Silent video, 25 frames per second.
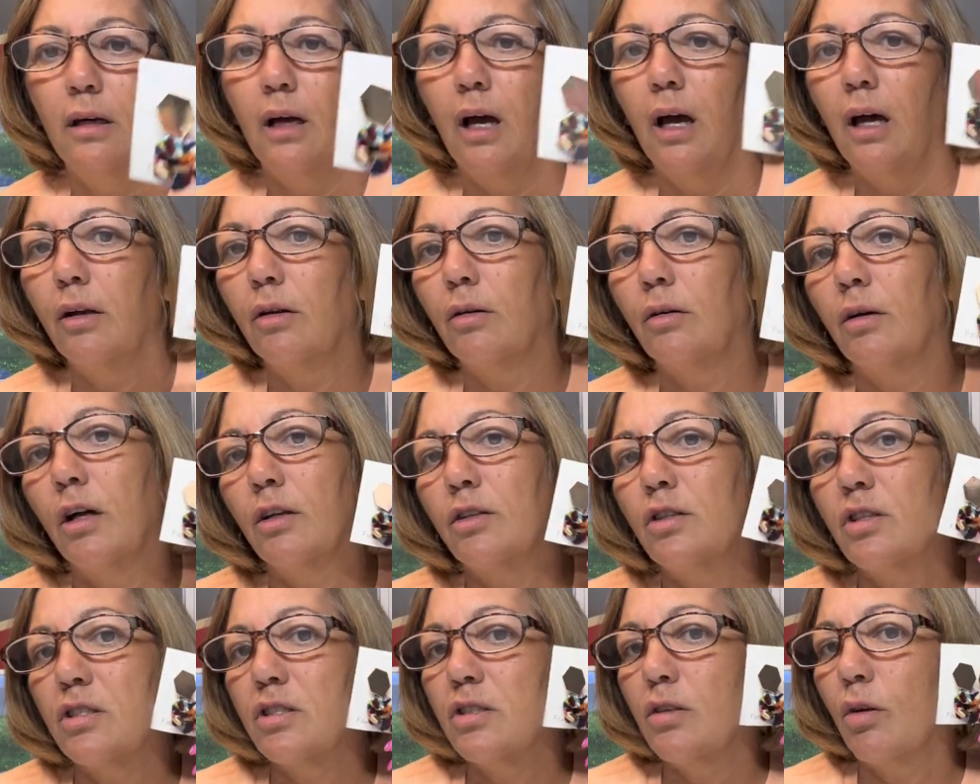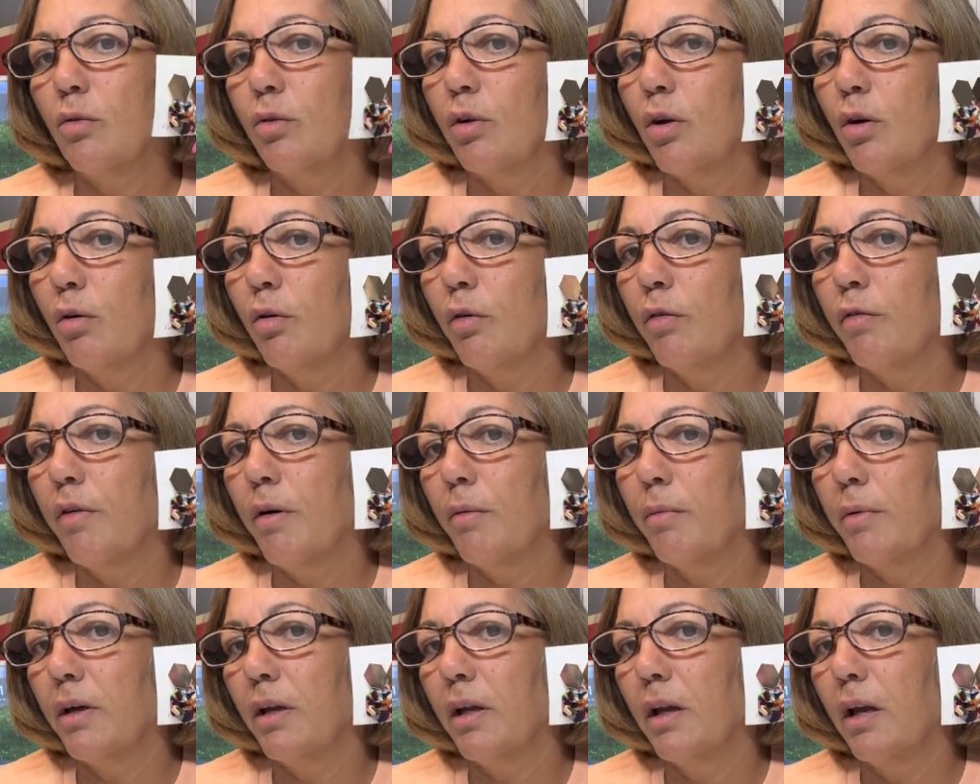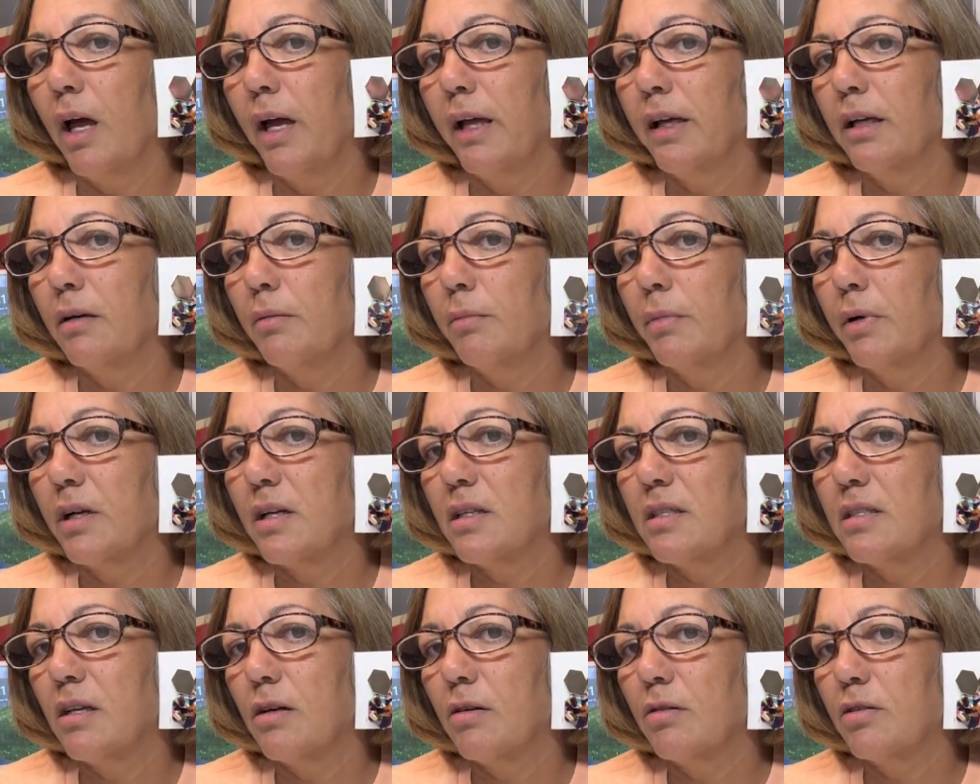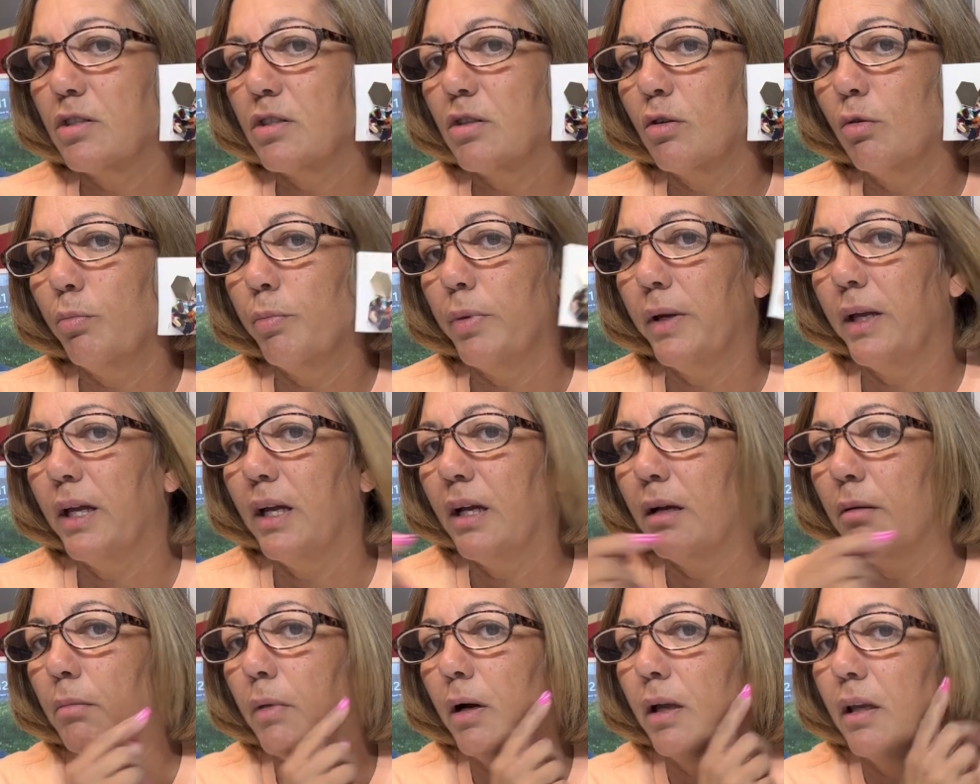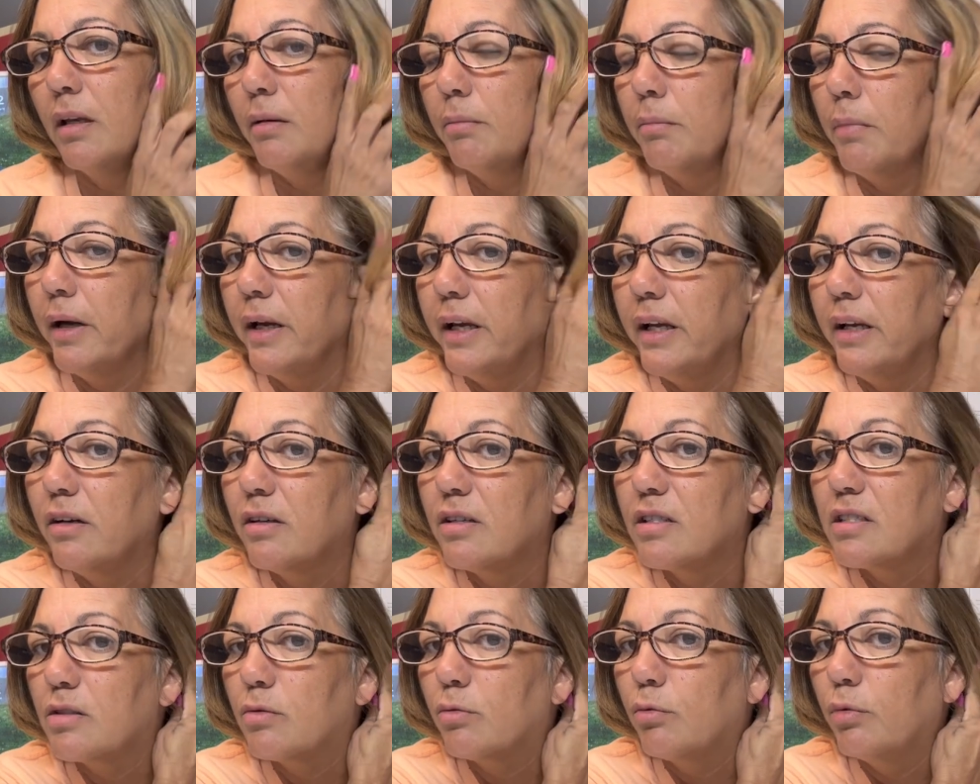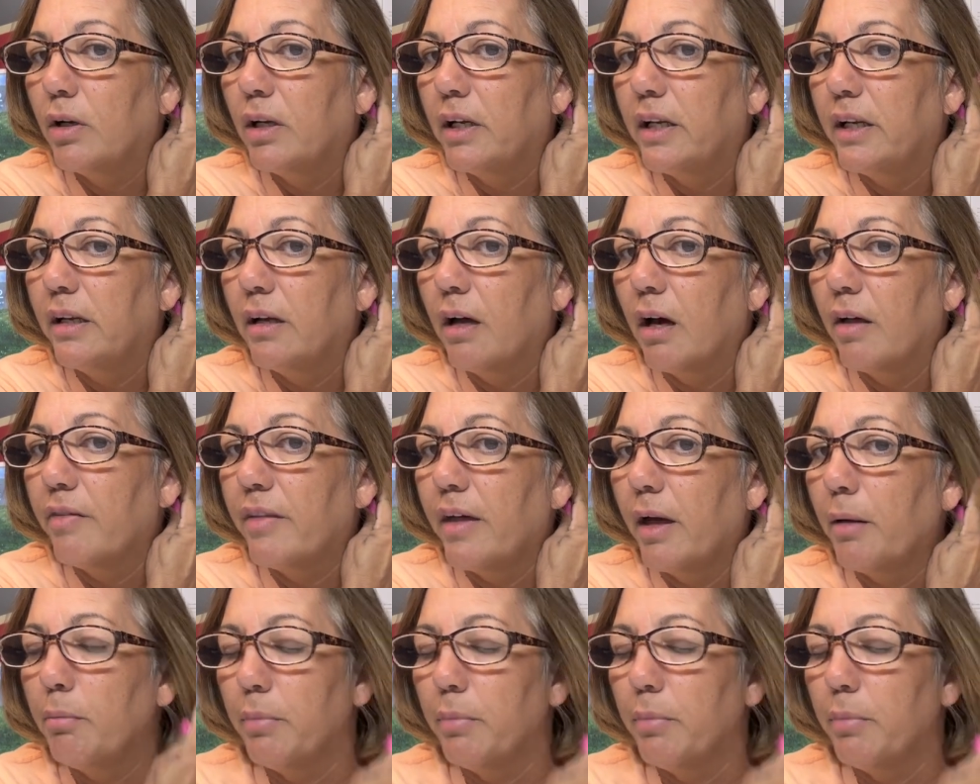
I, I just don't know if I'm going to like them because they're so big. My, my ear's really not that